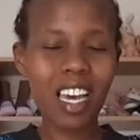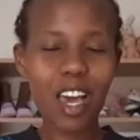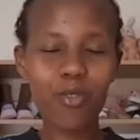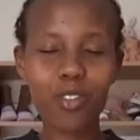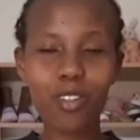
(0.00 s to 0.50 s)
I
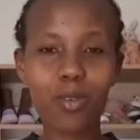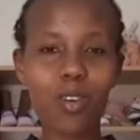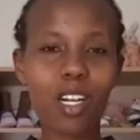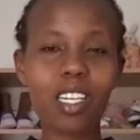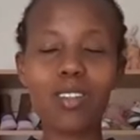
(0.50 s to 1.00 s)
feel so
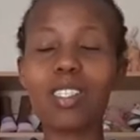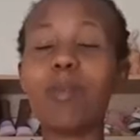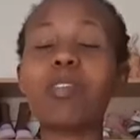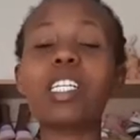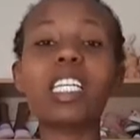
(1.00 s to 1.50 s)
organized because
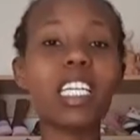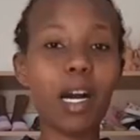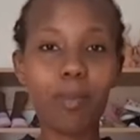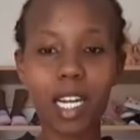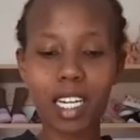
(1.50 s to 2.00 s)
I'm really a
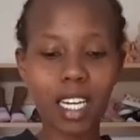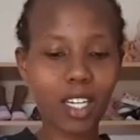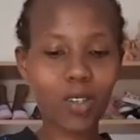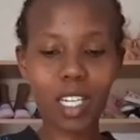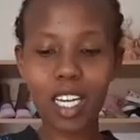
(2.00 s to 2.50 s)
planner. I
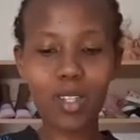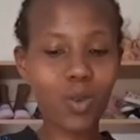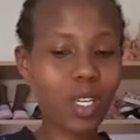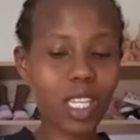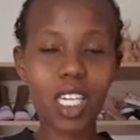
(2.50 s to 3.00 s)
don't like
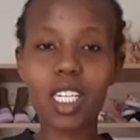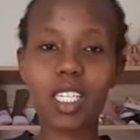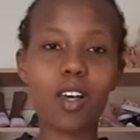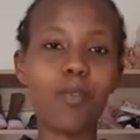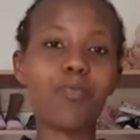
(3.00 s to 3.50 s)
doing things
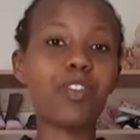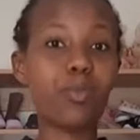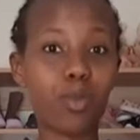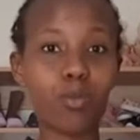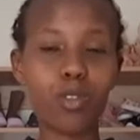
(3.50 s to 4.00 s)

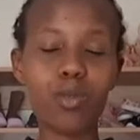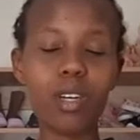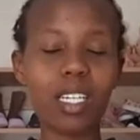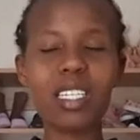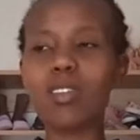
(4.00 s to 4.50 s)
impromptu,
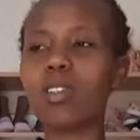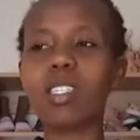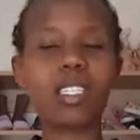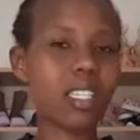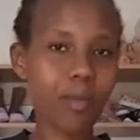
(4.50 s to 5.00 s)
at least not
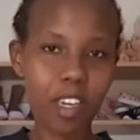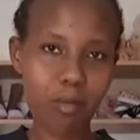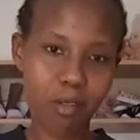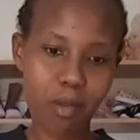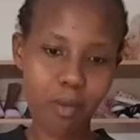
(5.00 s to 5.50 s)
since I
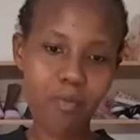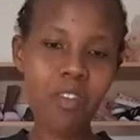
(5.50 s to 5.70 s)
became a mom.